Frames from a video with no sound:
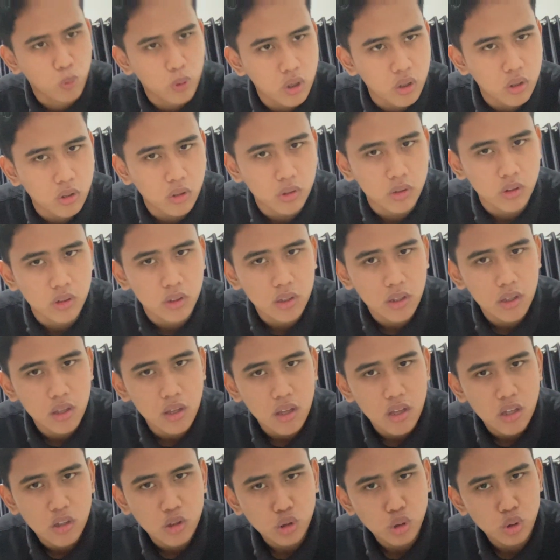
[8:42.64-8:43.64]
world,
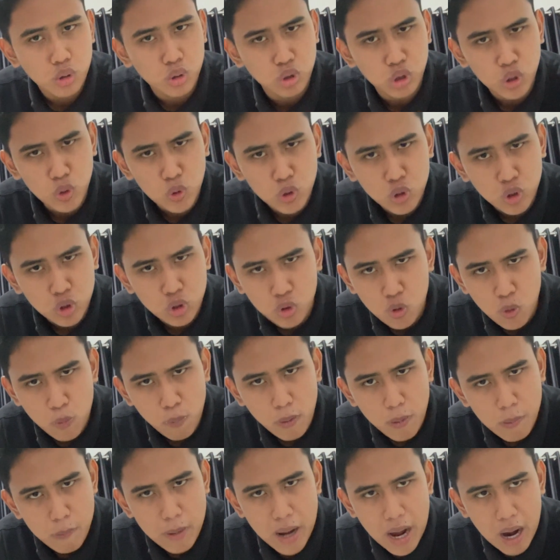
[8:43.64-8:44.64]
true
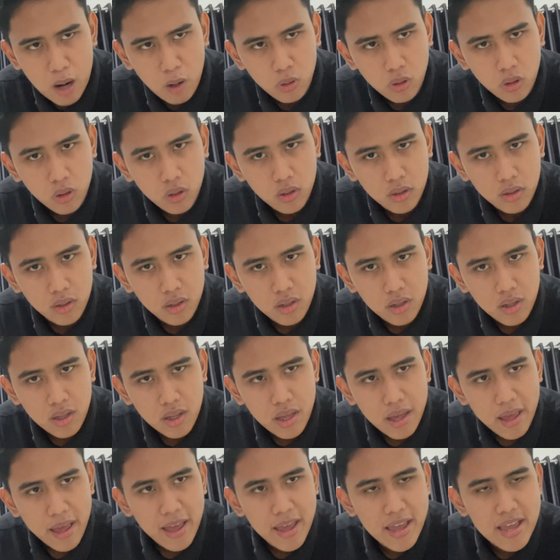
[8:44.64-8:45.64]
superpower
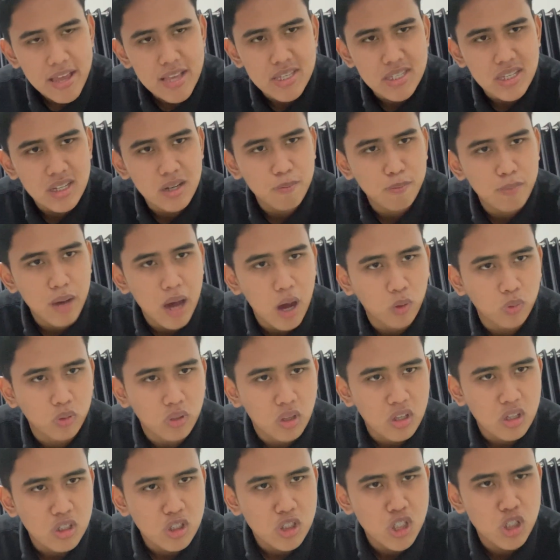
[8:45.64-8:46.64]
isn't about
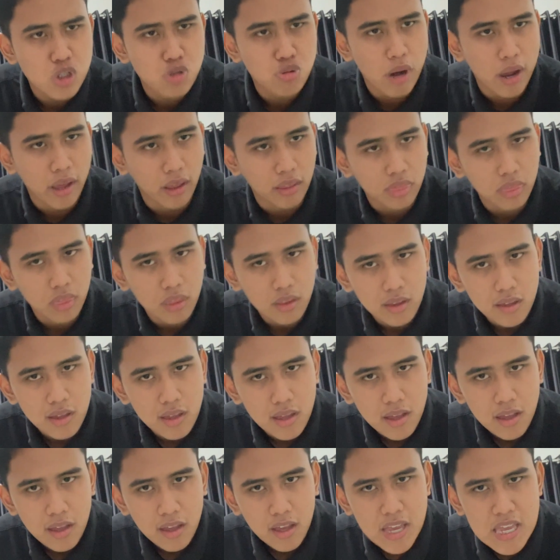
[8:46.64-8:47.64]
strength,
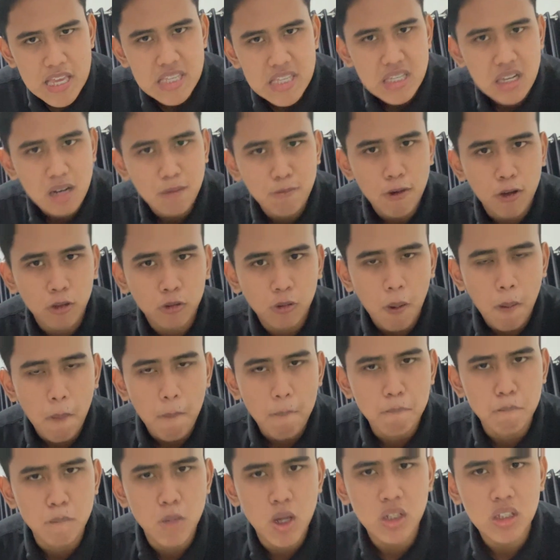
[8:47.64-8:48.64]
isn't about
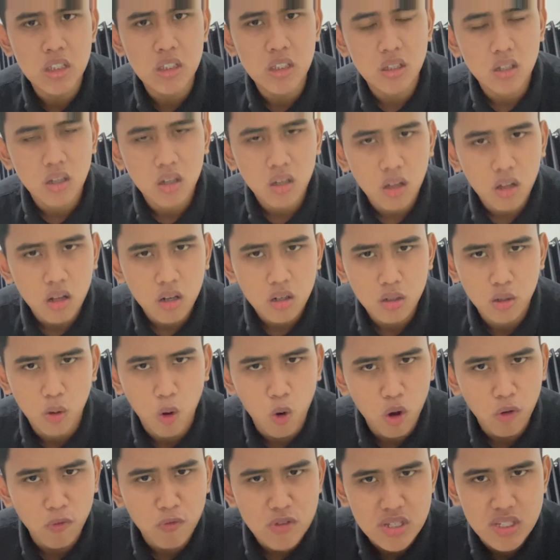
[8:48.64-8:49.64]
money,
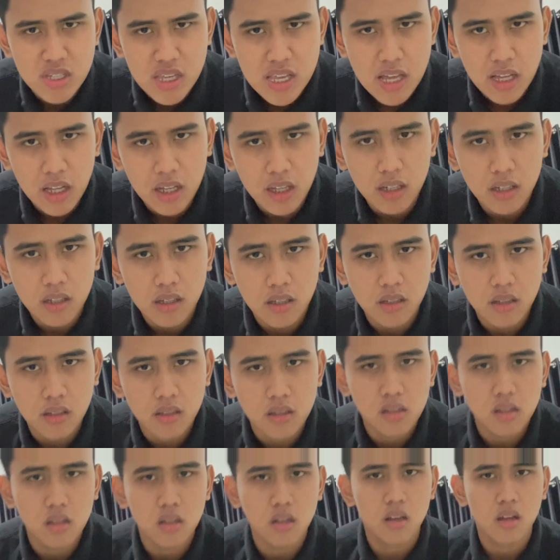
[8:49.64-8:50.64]
nor physique,
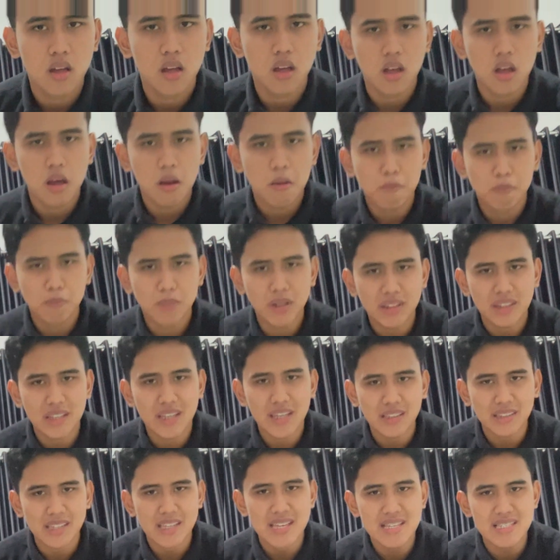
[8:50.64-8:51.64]
but
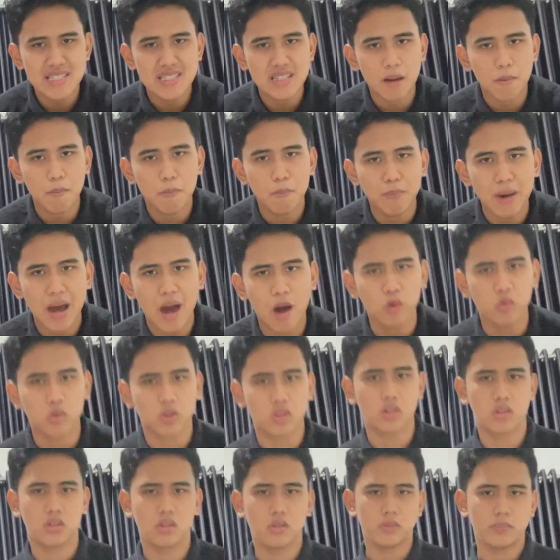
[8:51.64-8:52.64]
it is about
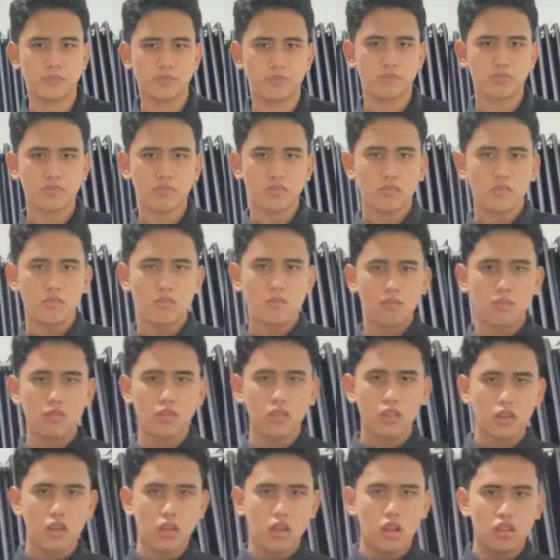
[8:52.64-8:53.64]

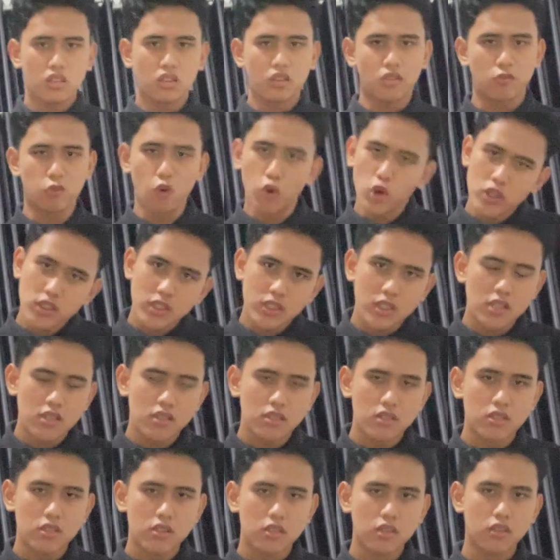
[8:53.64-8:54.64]
the
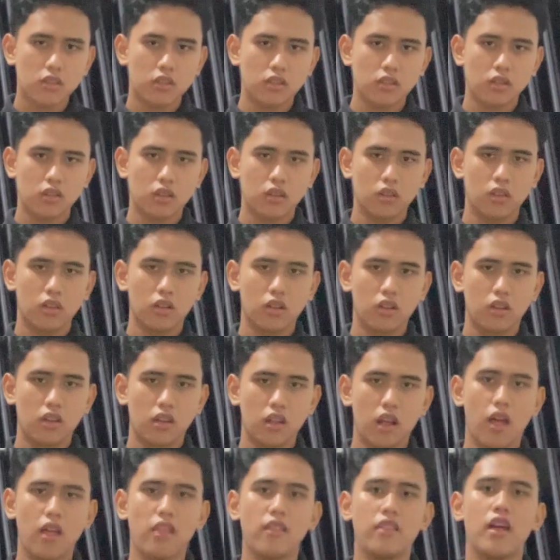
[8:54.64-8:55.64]
voices
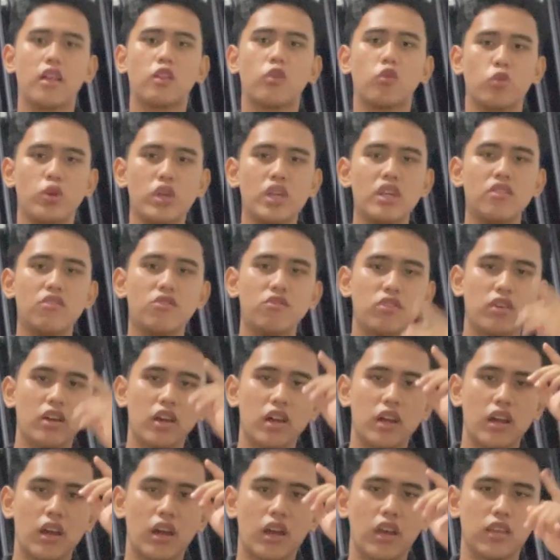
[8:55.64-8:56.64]
that we've
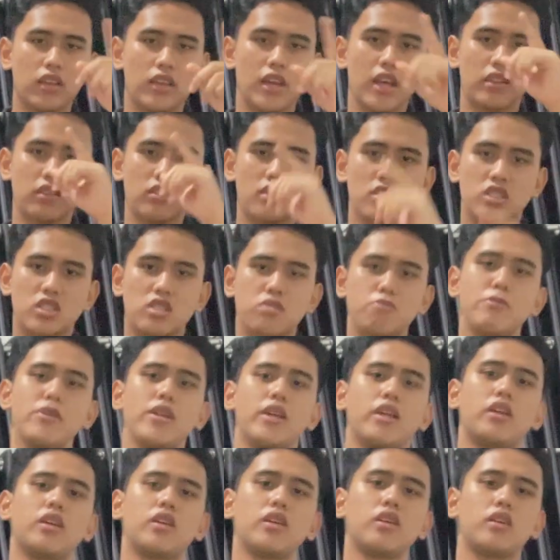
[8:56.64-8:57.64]
yet to
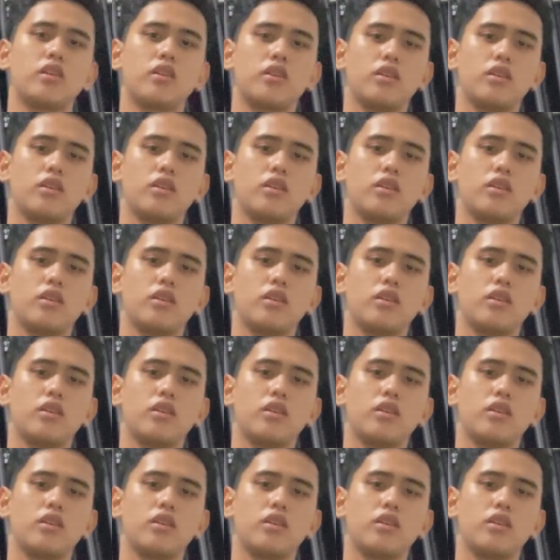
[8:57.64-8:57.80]
speak.